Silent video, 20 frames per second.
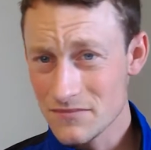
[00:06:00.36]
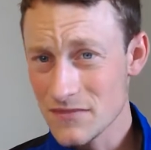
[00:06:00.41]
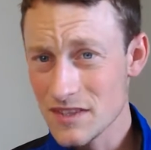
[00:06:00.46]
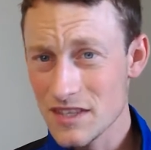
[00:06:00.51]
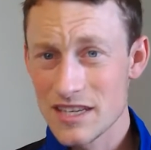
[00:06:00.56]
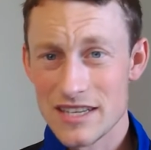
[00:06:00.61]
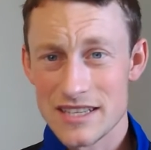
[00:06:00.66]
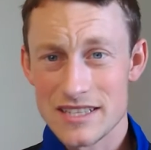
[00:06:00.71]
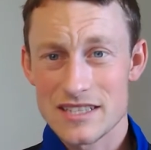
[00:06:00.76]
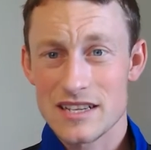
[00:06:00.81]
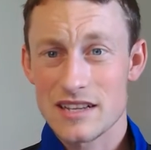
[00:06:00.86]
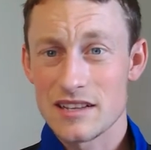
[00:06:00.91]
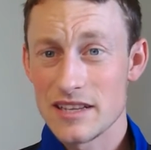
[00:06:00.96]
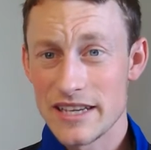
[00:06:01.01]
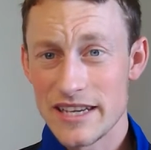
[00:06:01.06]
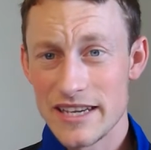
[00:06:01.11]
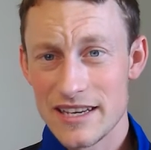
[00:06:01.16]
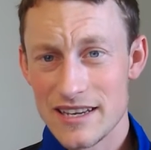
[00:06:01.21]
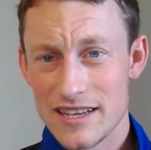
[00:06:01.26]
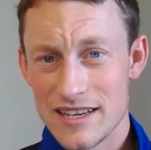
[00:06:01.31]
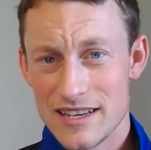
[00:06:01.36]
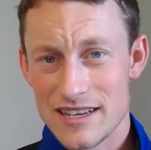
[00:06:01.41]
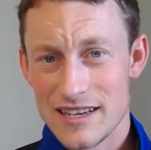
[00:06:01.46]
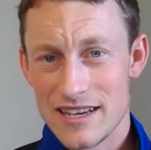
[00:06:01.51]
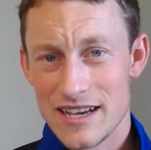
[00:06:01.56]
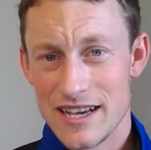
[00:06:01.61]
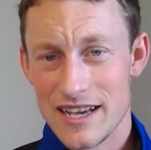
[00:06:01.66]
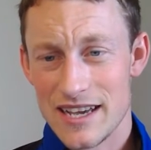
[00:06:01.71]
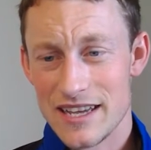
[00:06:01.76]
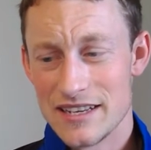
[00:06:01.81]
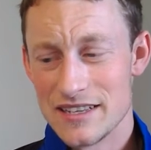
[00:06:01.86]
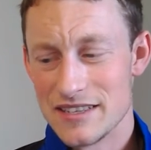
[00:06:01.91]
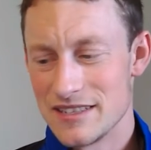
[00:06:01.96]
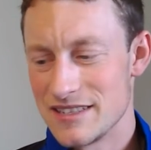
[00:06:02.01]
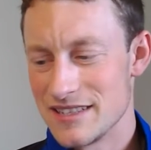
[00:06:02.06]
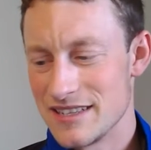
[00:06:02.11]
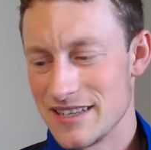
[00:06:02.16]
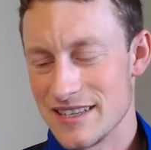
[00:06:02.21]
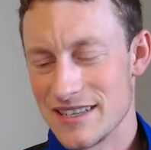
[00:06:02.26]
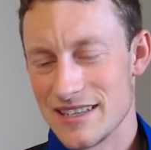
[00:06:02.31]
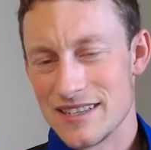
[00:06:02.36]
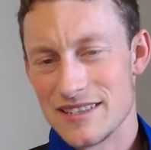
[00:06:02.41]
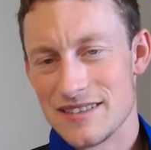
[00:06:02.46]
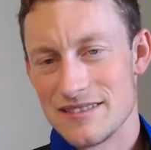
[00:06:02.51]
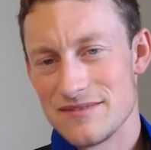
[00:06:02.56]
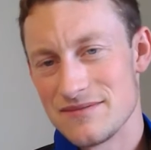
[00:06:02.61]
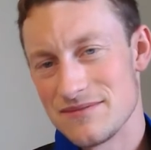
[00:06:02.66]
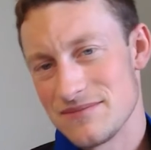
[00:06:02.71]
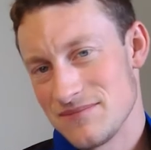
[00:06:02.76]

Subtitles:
it's clean, and it